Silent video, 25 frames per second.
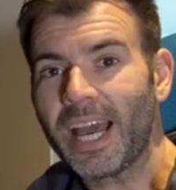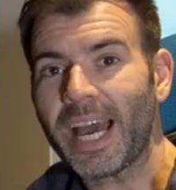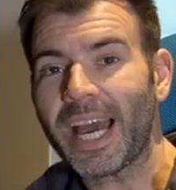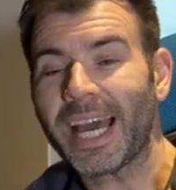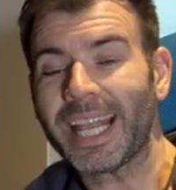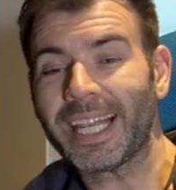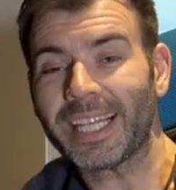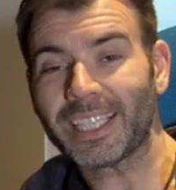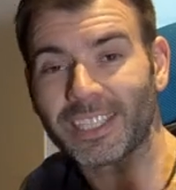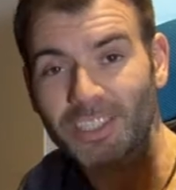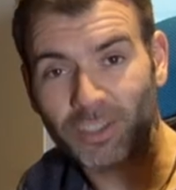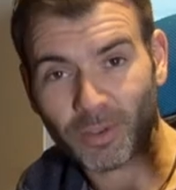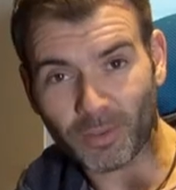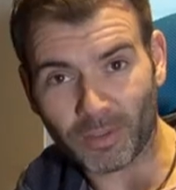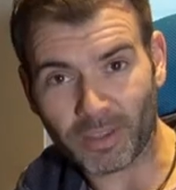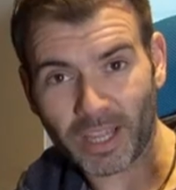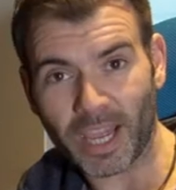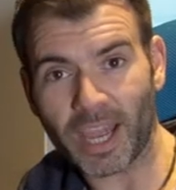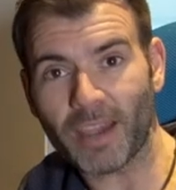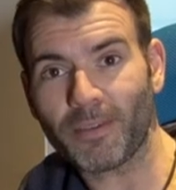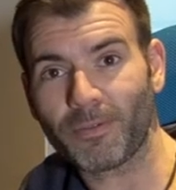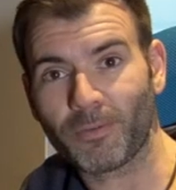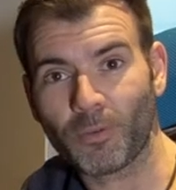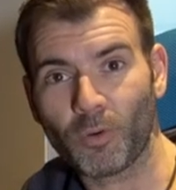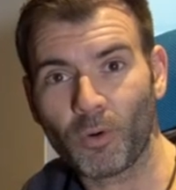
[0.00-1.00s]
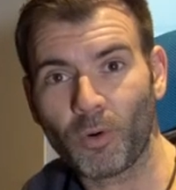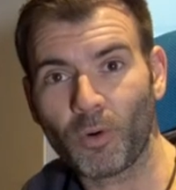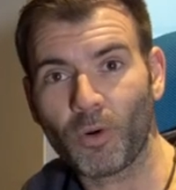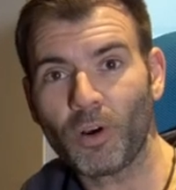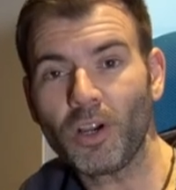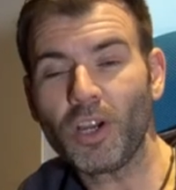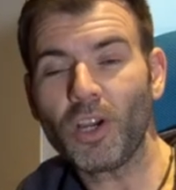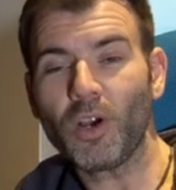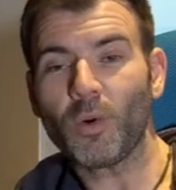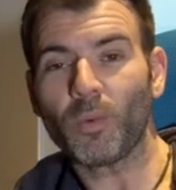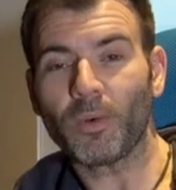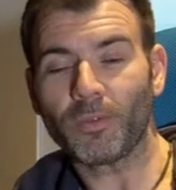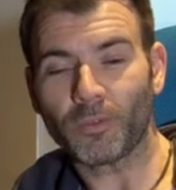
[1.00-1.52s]
And so therefore,
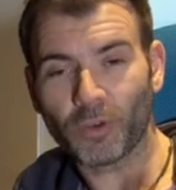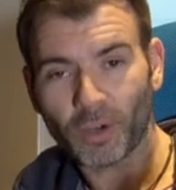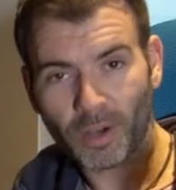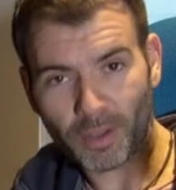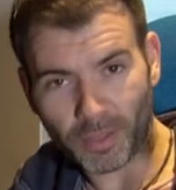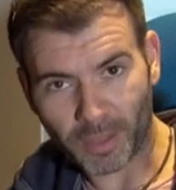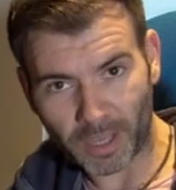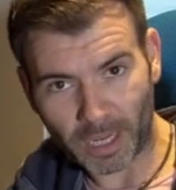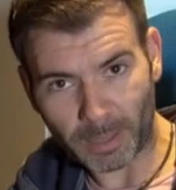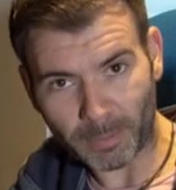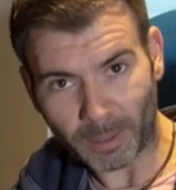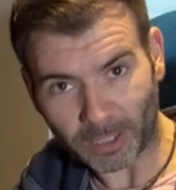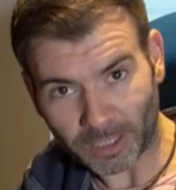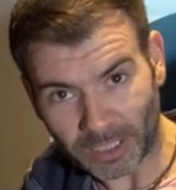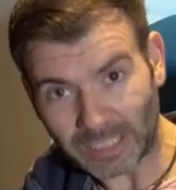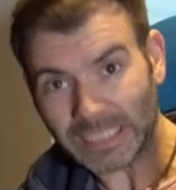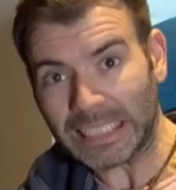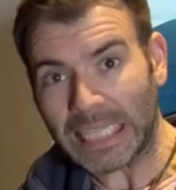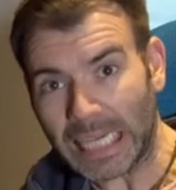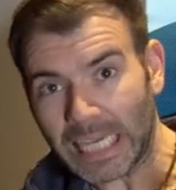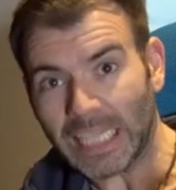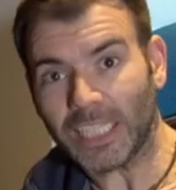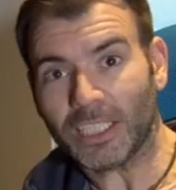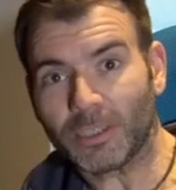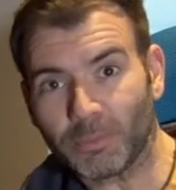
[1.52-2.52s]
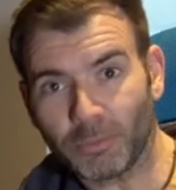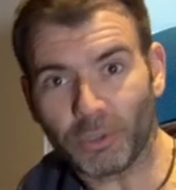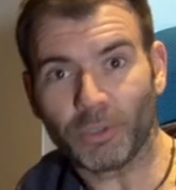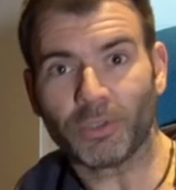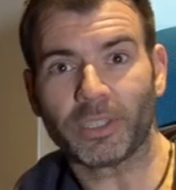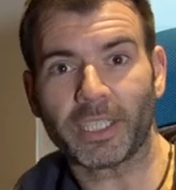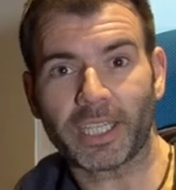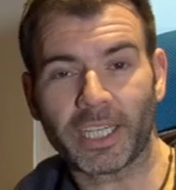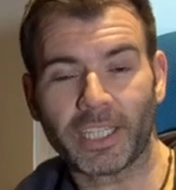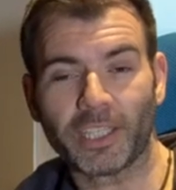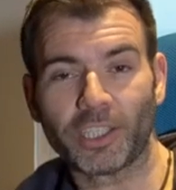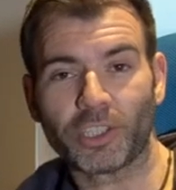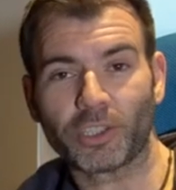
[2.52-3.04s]
we've got to think about today's
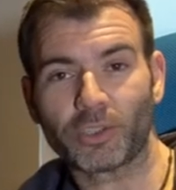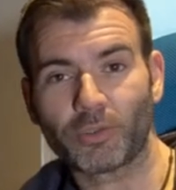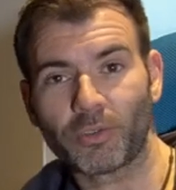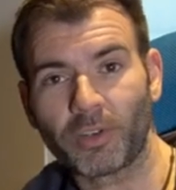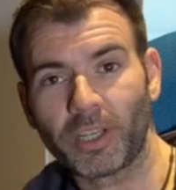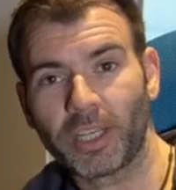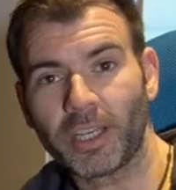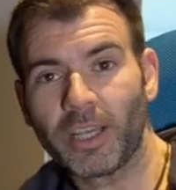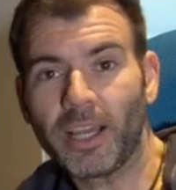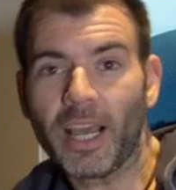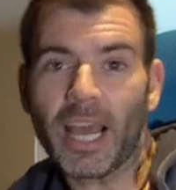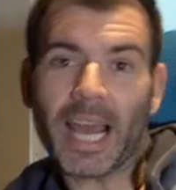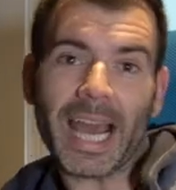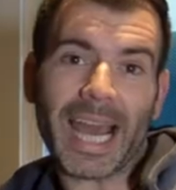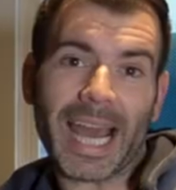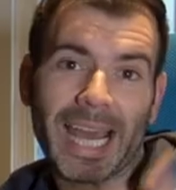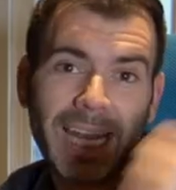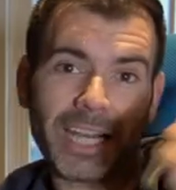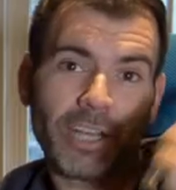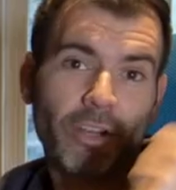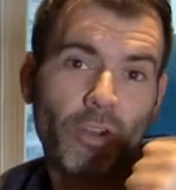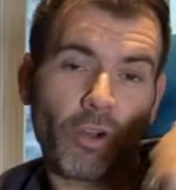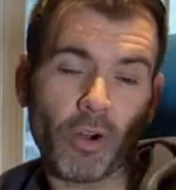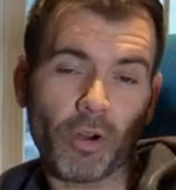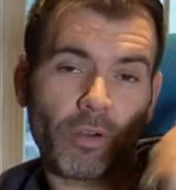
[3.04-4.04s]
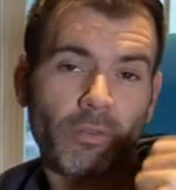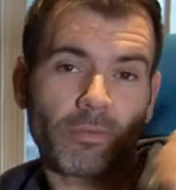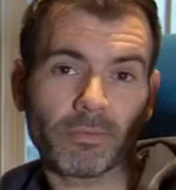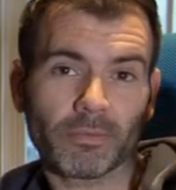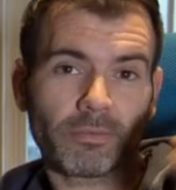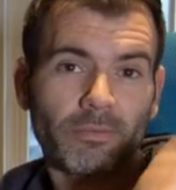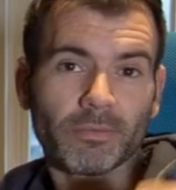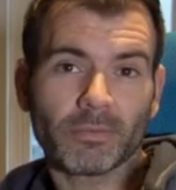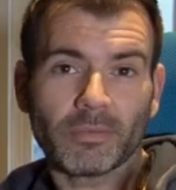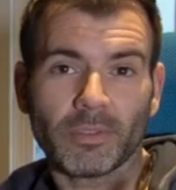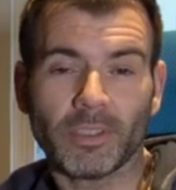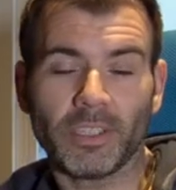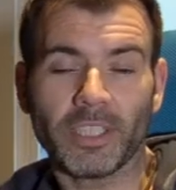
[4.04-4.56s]
music industry and not
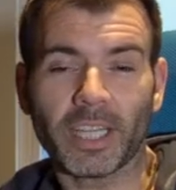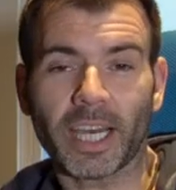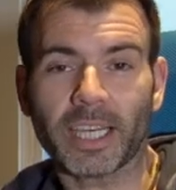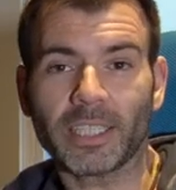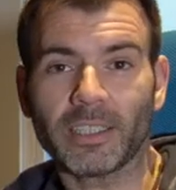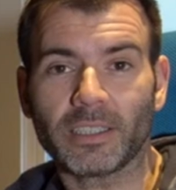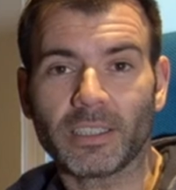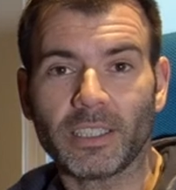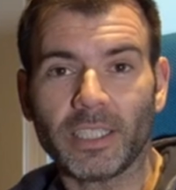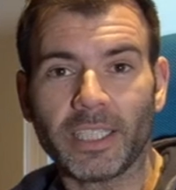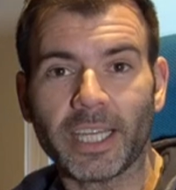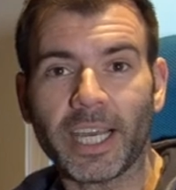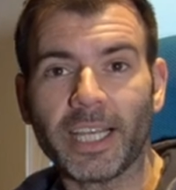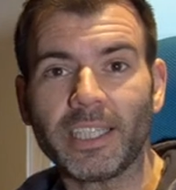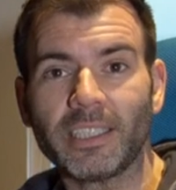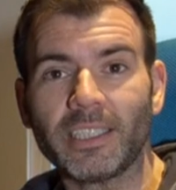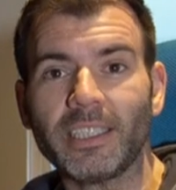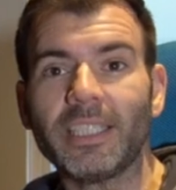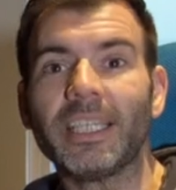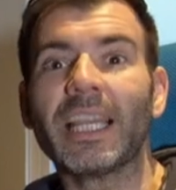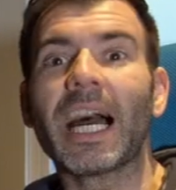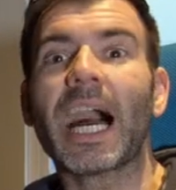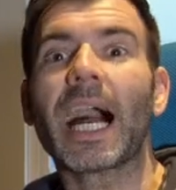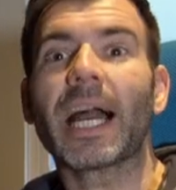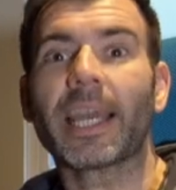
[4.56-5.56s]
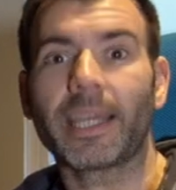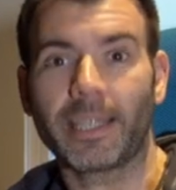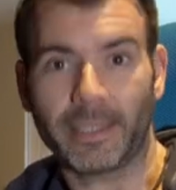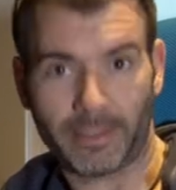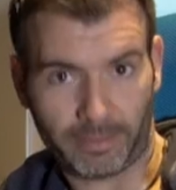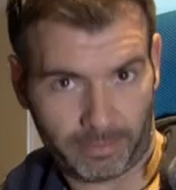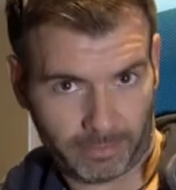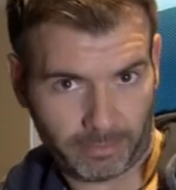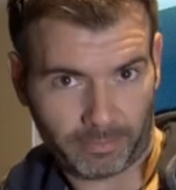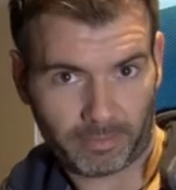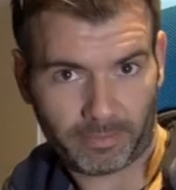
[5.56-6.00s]
1989.